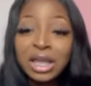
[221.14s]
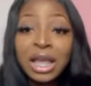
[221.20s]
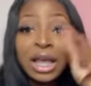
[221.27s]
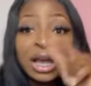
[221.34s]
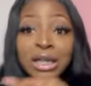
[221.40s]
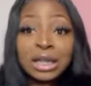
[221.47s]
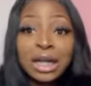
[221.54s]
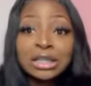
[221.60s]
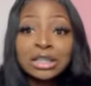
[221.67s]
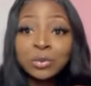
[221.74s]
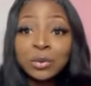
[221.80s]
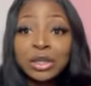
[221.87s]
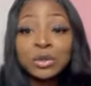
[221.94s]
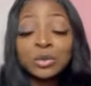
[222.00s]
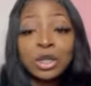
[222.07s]
Class of
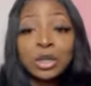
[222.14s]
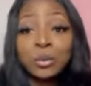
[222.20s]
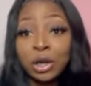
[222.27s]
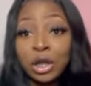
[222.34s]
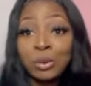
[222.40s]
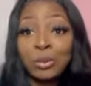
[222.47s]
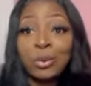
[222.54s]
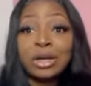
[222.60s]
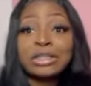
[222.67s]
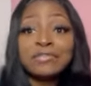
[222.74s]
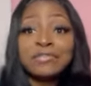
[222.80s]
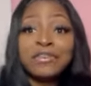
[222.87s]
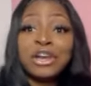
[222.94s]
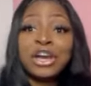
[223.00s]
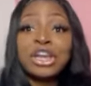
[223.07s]
2021 worked
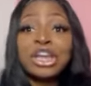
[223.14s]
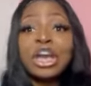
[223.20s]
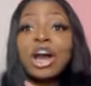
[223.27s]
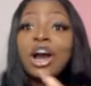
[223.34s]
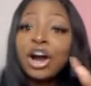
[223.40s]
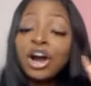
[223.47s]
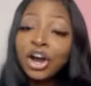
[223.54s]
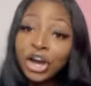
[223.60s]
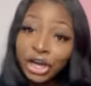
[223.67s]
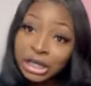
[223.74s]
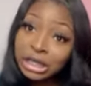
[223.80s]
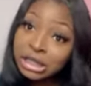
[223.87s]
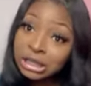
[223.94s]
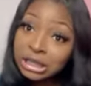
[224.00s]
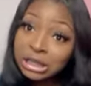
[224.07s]
very hard
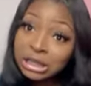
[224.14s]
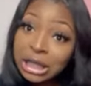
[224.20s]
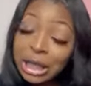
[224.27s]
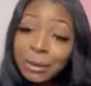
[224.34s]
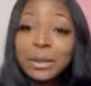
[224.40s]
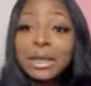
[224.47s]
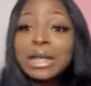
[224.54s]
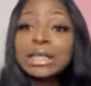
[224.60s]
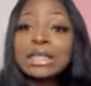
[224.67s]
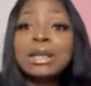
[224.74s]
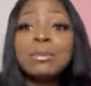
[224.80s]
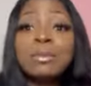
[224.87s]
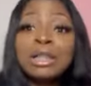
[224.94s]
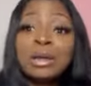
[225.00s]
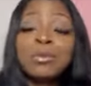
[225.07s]
because
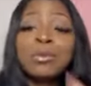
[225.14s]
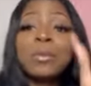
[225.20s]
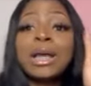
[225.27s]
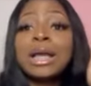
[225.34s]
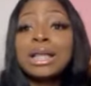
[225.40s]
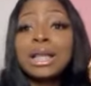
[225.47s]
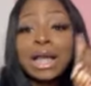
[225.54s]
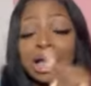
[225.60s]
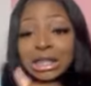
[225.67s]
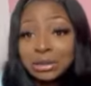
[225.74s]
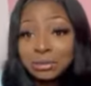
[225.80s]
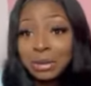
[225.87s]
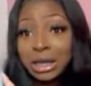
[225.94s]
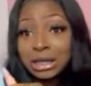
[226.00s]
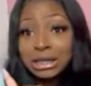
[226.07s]
some of them are my
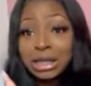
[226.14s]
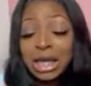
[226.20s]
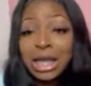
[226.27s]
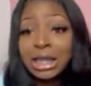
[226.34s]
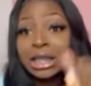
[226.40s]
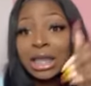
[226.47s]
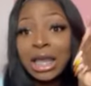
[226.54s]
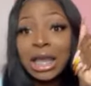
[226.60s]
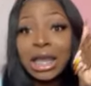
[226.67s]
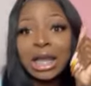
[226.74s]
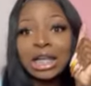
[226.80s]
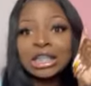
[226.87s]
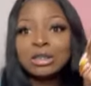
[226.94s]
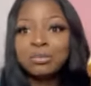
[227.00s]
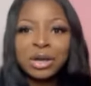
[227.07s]
classmates, and they
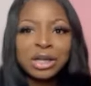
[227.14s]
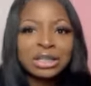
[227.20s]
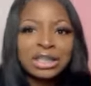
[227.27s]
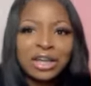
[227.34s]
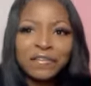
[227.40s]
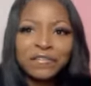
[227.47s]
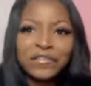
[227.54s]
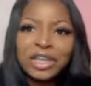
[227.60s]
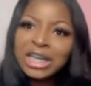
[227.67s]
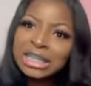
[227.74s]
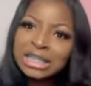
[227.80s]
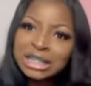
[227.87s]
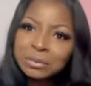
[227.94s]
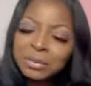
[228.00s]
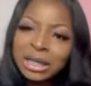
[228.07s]
expressed their
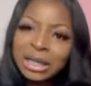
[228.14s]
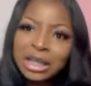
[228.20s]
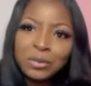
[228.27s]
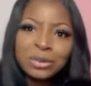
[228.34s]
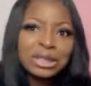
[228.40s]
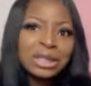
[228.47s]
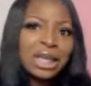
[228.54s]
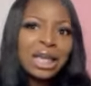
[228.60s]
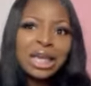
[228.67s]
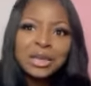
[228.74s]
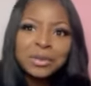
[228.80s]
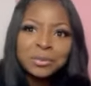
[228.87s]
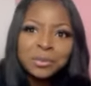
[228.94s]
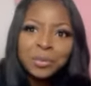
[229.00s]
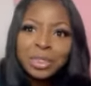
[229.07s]
feelings to me, and they were
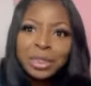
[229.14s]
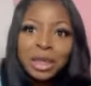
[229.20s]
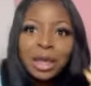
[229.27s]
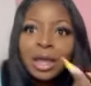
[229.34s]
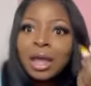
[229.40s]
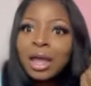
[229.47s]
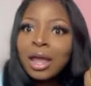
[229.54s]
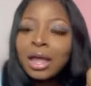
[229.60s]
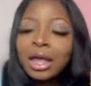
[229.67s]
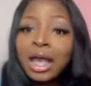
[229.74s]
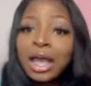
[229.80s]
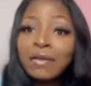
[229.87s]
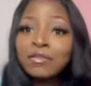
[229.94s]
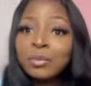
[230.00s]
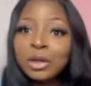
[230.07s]
saying
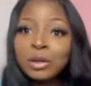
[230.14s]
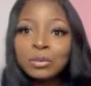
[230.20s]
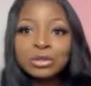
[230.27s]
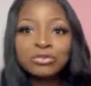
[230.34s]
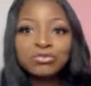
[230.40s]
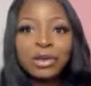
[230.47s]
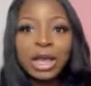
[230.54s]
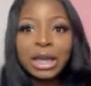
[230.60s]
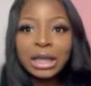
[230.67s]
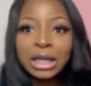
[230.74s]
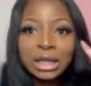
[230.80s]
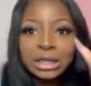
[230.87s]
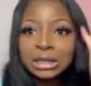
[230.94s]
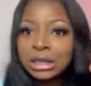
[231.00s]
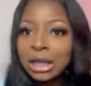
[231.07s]
everybody was ready
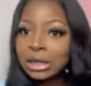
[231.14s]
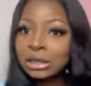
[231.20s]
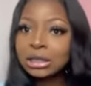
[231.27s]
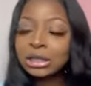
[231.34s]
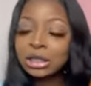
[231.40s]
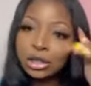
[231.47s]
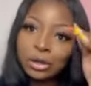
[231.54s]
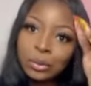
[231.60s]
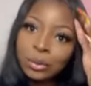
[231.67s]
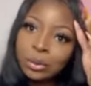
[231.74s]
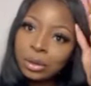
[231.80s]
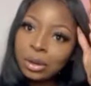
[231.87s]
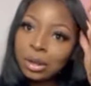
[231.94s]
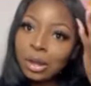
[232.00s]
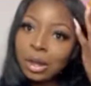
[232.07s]
and just, you know,
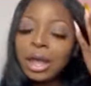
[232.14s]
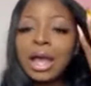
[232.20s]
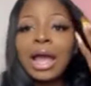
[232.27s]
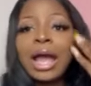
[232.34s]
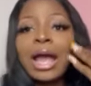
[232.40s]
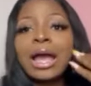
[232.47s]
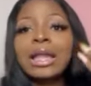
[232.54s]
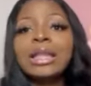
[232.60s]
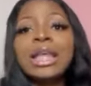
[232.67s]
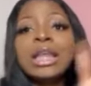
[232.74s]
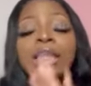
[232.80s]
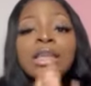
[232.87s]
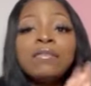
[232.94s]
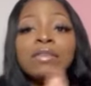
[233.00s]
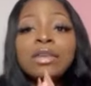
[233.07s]
and they
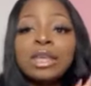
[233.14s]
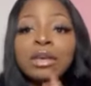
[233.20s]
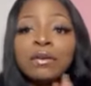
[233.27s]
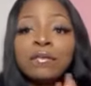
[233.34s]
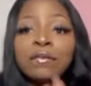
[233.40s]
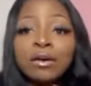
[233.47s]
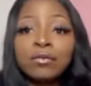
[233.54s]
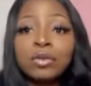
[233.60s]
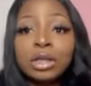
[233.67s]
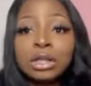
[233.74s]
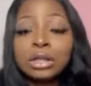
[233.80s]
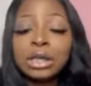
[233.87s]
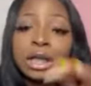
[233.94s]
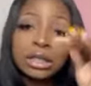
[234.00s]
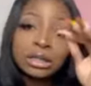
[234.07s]
didn't even give a
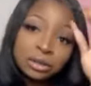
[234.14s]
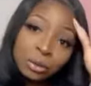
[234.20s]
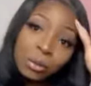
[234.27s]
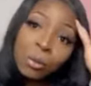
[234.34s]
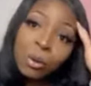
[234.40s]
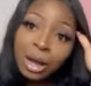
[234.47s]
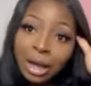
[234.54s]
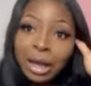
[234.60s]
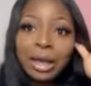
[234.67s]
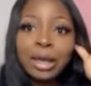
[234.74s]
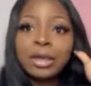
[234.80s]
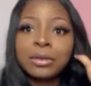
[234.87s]
reason as to why